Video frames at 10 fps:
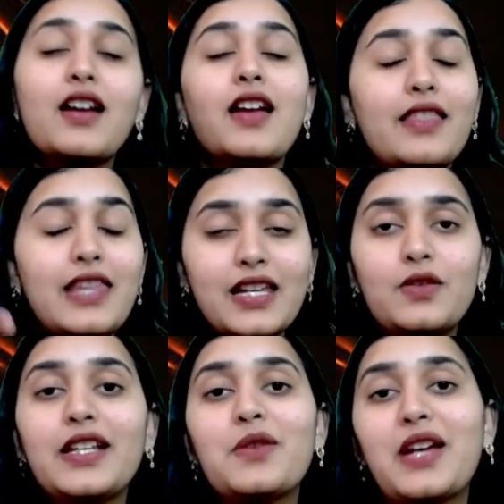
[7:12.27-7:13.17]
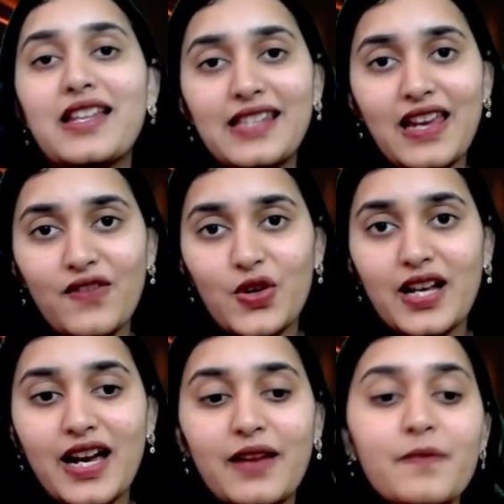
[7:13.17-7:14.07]
then only you can save your
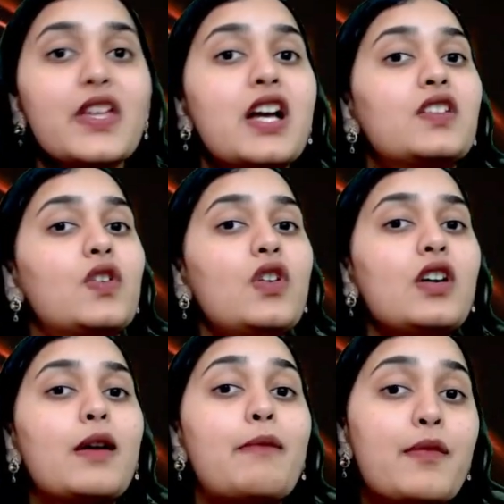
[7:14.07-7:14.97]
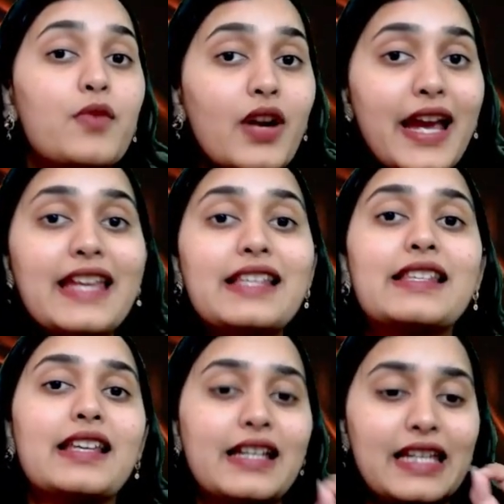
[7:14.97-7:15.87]
time. So
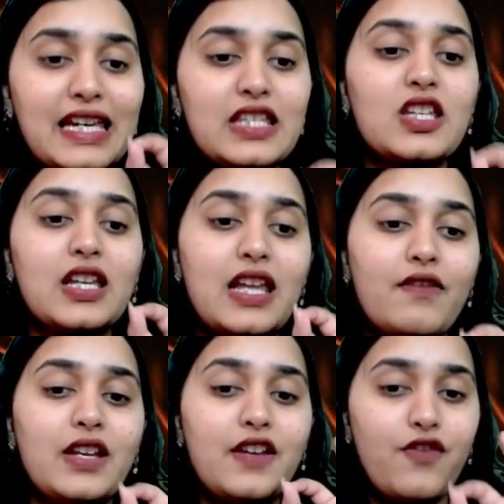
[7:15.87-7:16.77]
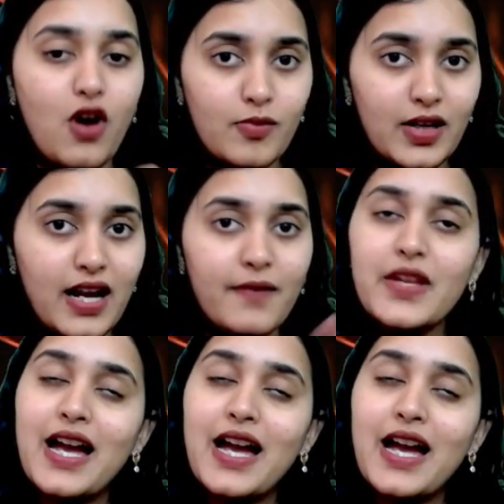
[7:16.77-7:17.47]
memorize each and every formula